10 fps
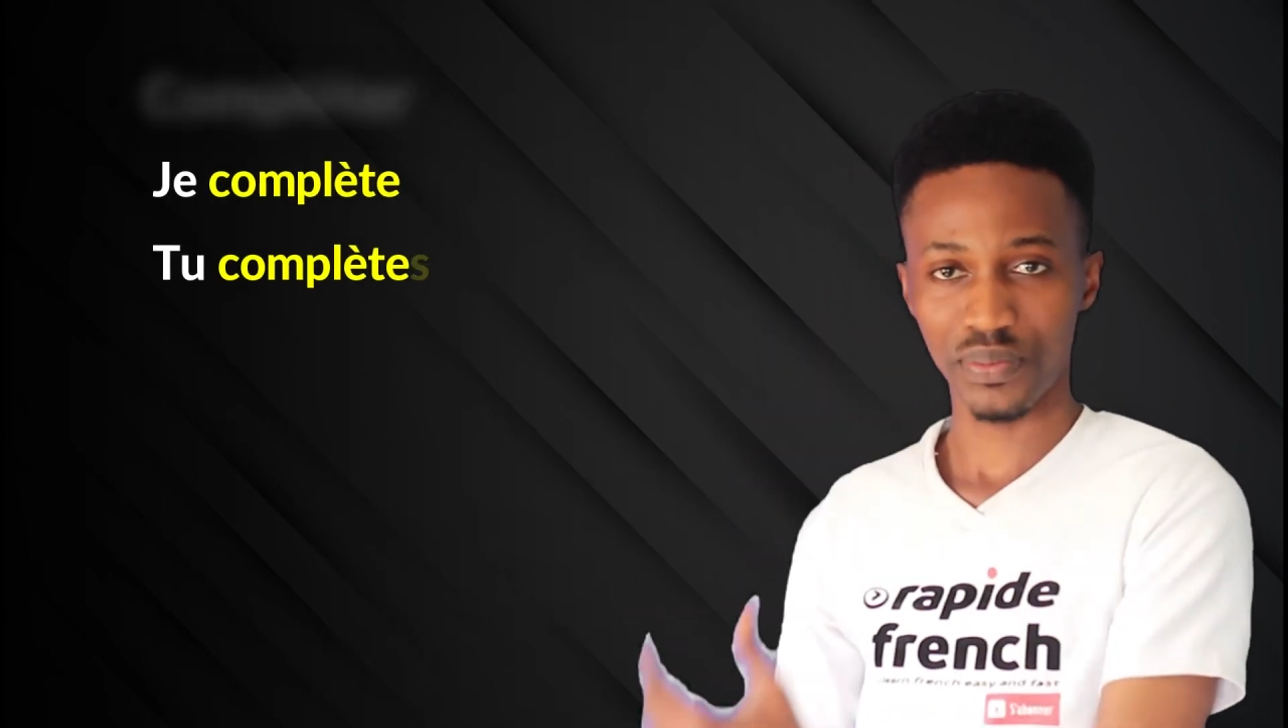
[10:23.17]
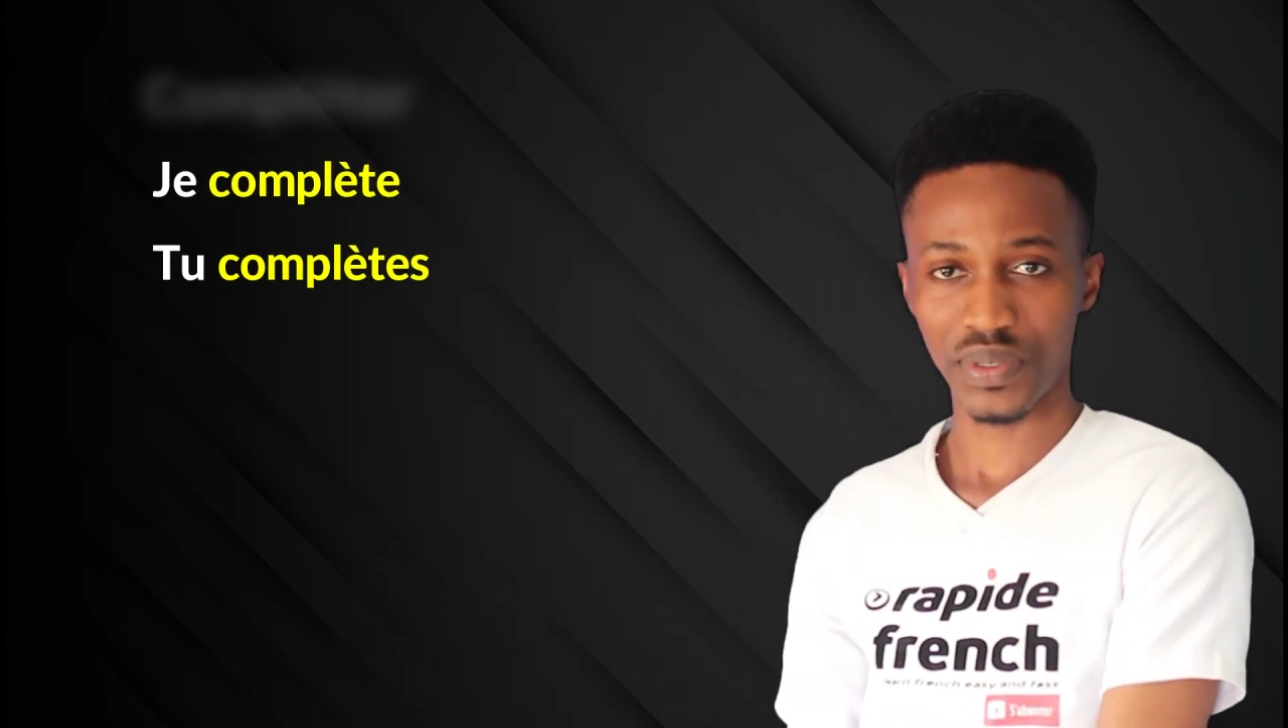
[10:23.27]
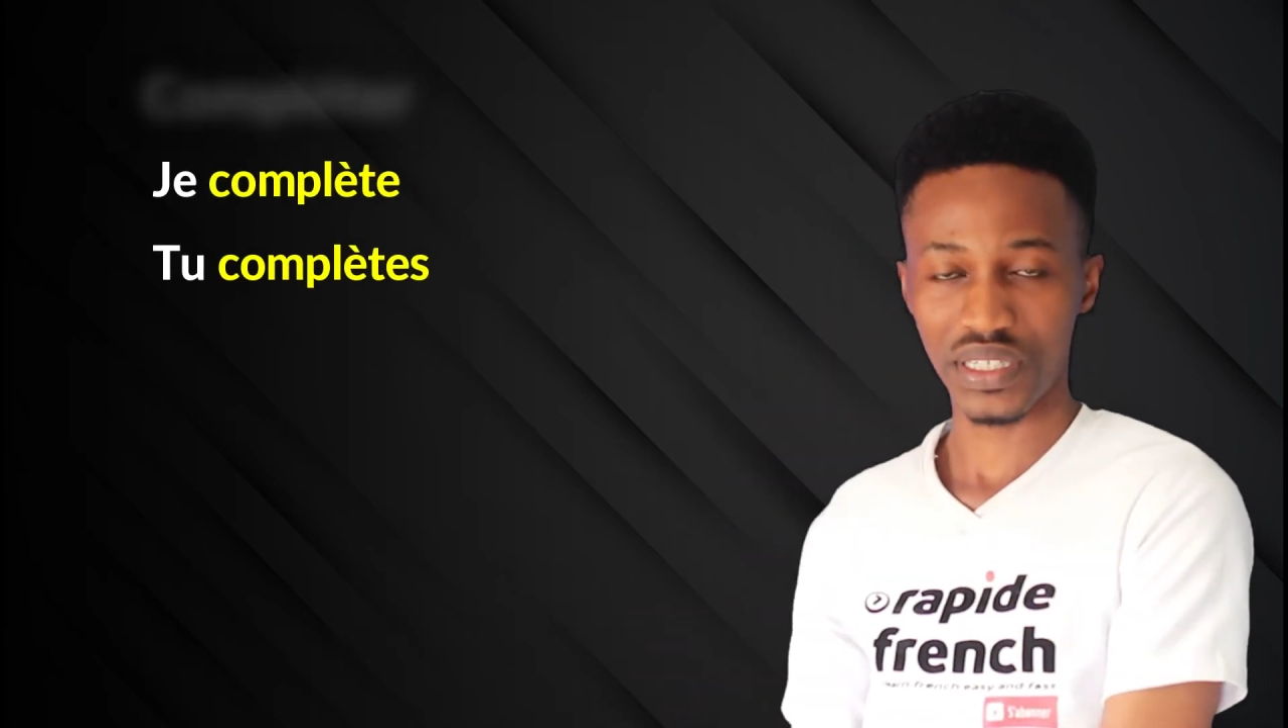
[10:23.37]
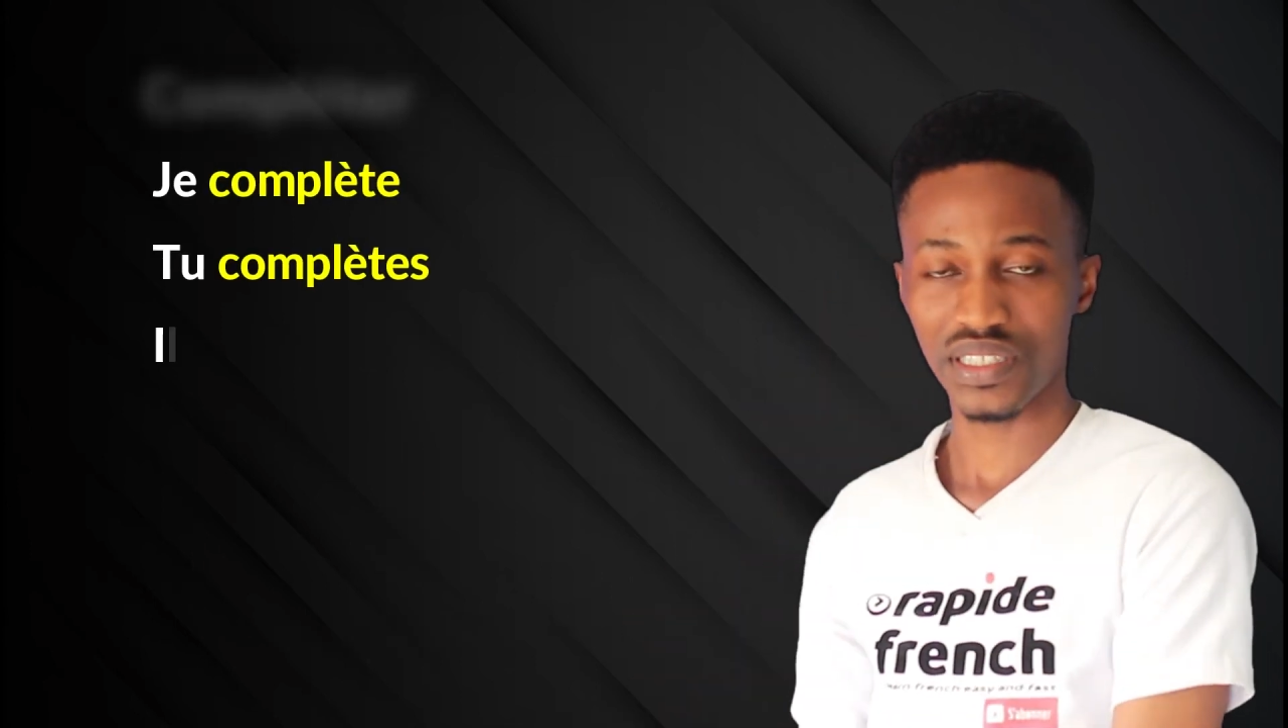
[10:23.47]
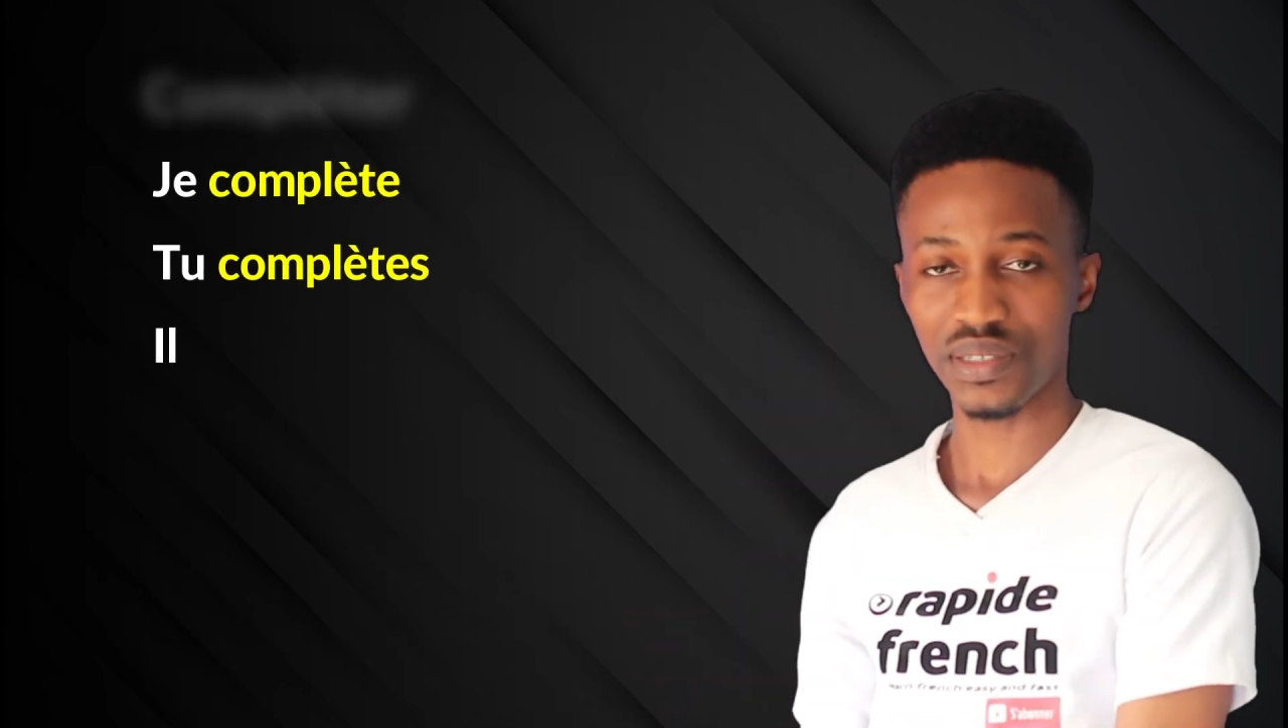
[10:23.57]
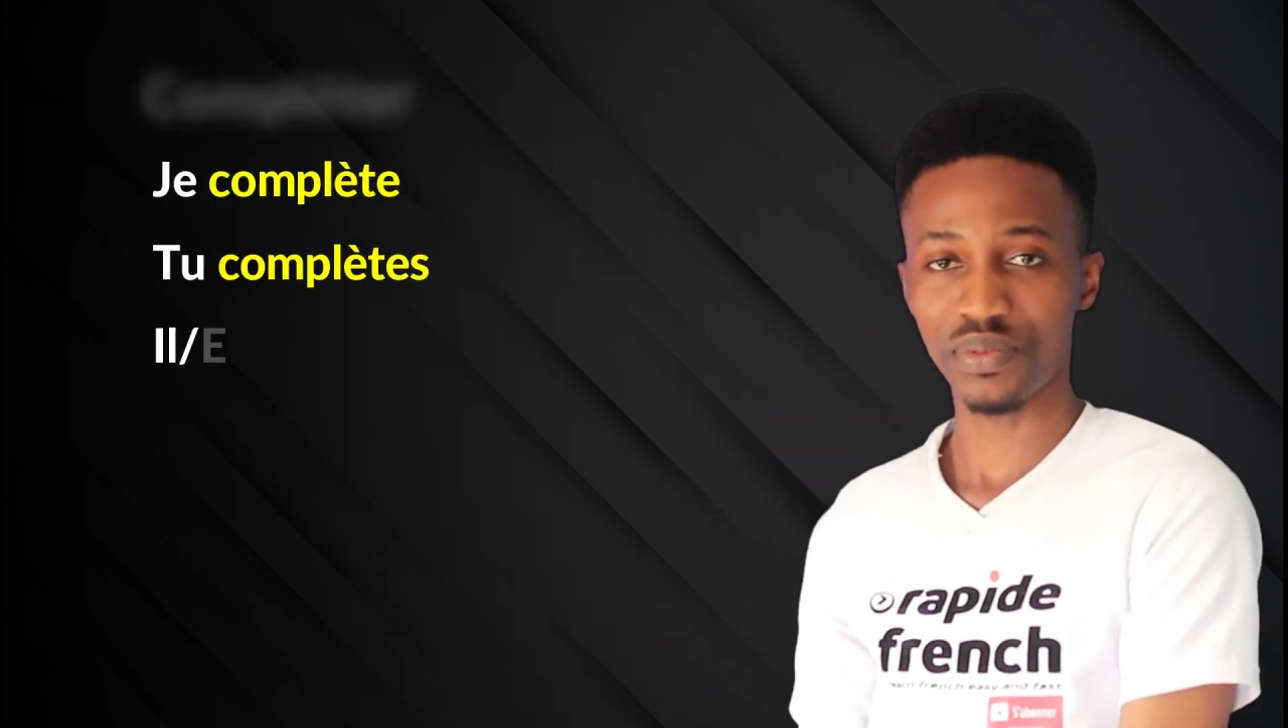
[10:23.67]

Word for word: pressing a